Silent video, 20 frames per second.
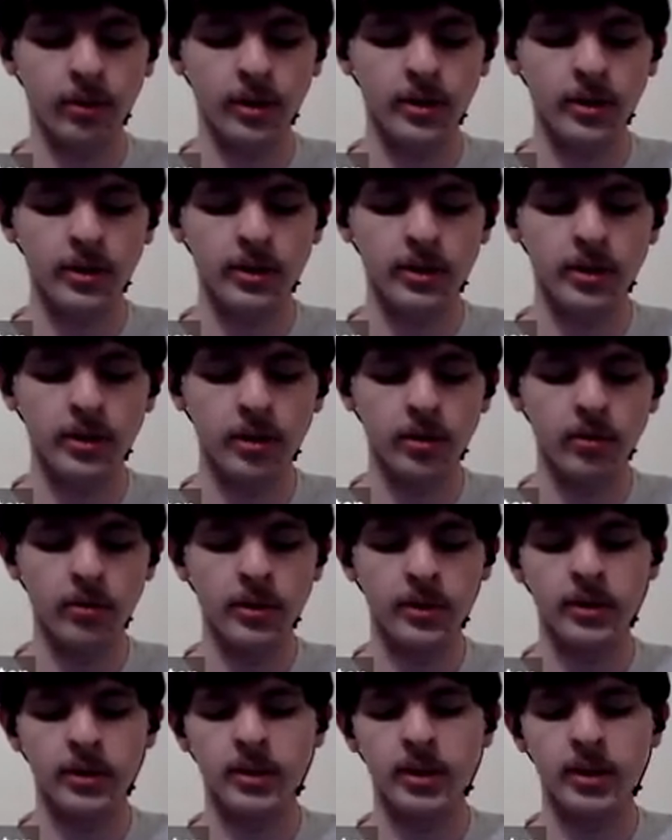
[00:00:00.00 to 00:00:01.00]
runs
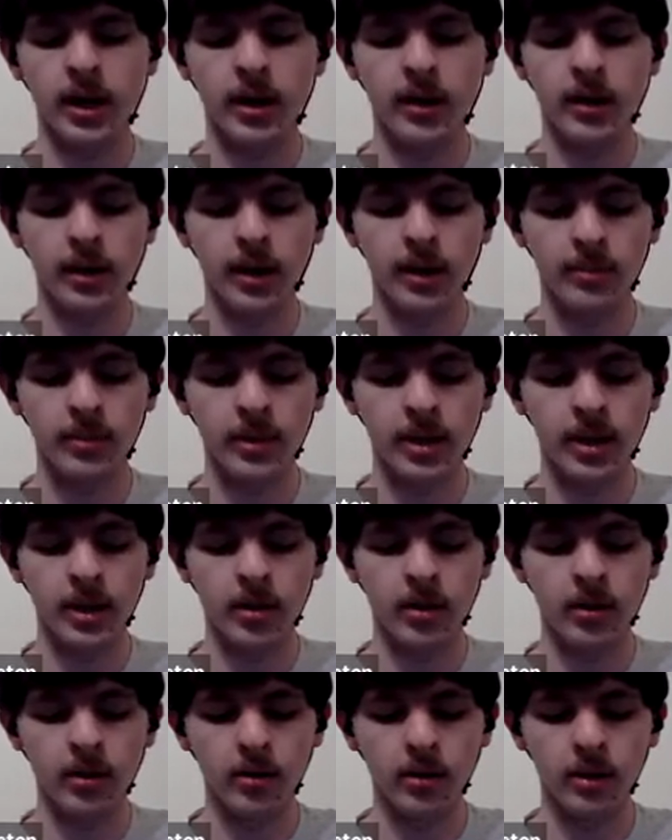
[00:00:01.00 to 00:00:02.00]
do is entirely up to
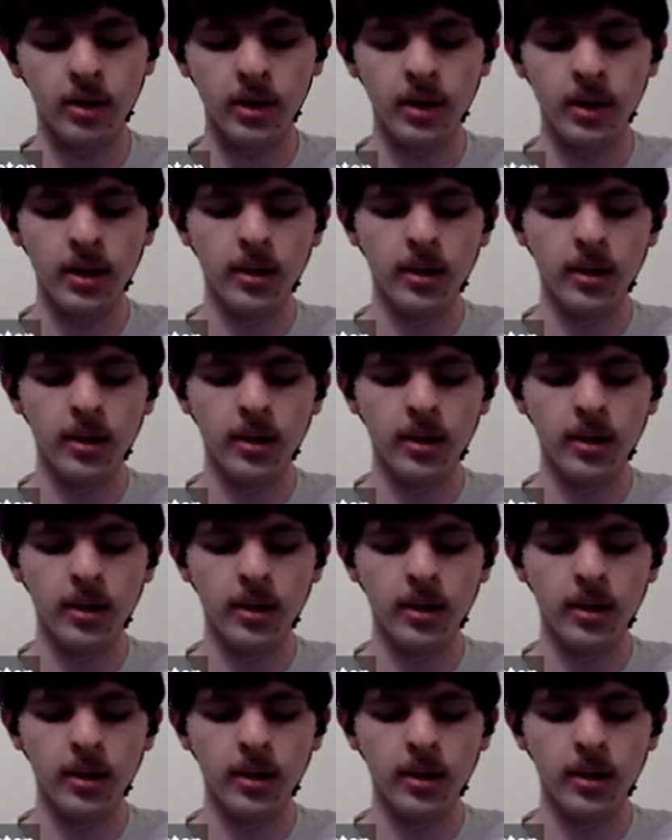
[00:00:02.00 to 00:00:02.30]
you,